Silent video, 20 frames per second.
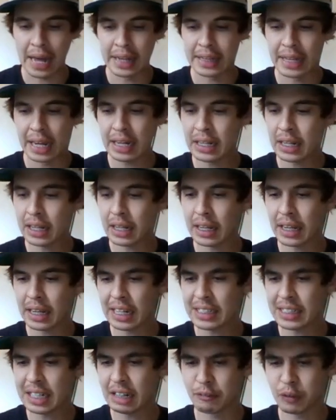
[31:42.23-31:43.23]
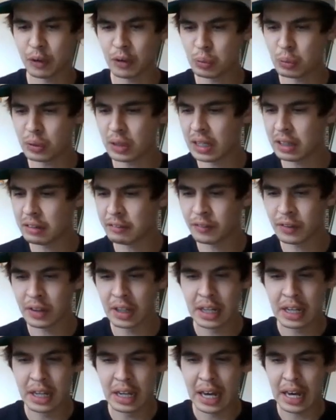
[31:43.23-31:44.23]
And then, like I said, folks, we'll kind
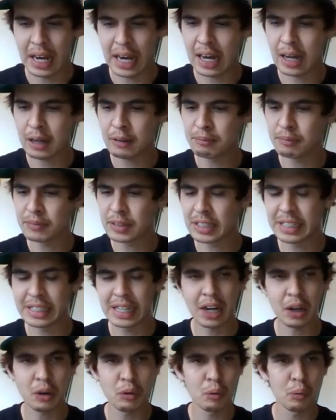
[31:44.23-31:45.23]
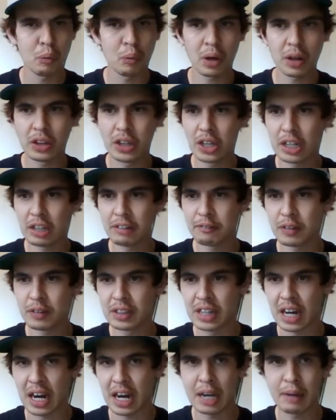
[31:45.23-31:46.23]
of see how we're looking
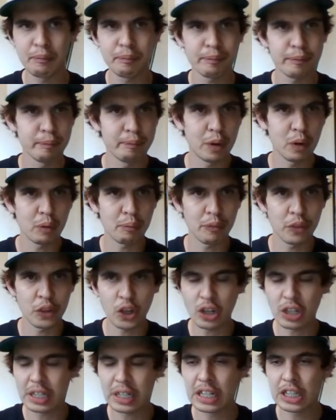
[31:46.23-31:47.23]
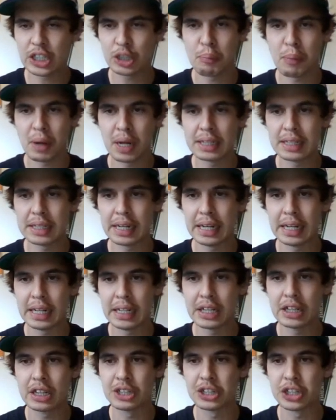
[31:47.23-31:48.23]
for time, about 30-ish minutes
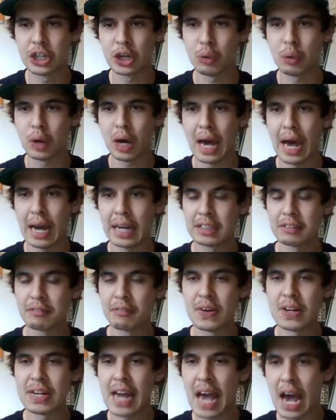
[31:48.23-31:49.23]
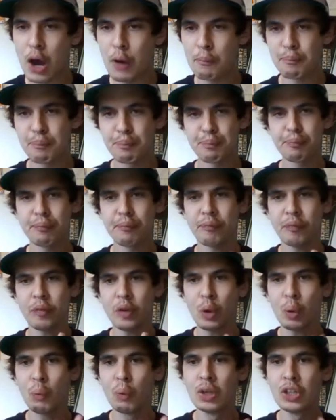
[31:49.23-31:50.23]
into the show as of now.
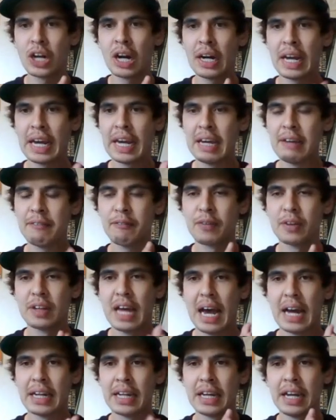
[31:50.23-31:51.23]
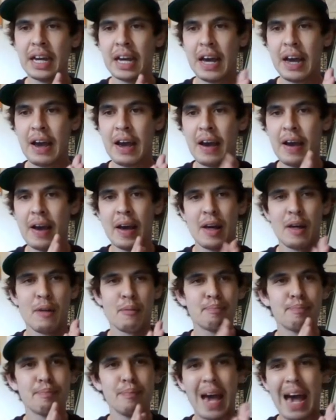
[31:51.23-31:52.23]
We'll try to aim for that
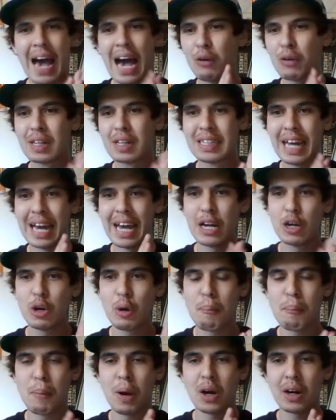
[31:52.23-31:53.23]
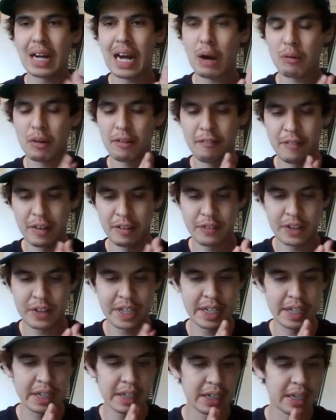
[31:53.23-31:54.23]
hour 10 mark, hour
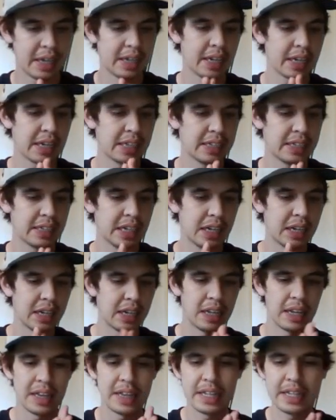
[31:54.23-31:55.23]
15. And like I said,